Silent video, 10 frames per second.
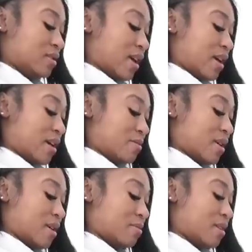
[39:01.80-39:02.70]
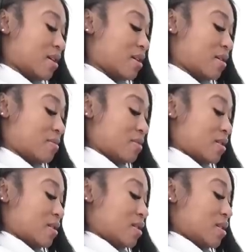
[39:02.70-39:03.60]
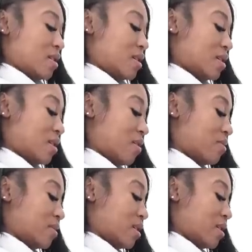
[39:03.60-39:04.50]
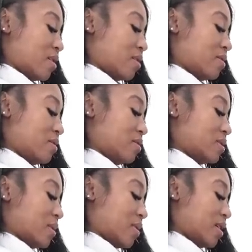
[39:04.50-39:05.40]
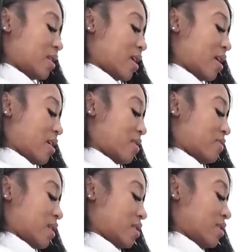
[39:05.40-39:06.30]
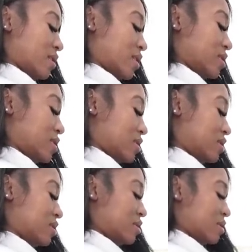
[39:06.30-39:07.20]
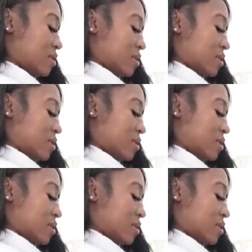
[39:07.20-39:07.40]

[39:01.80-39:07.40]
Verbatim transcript: dab, dab, dab, get it on there so it can have that delicious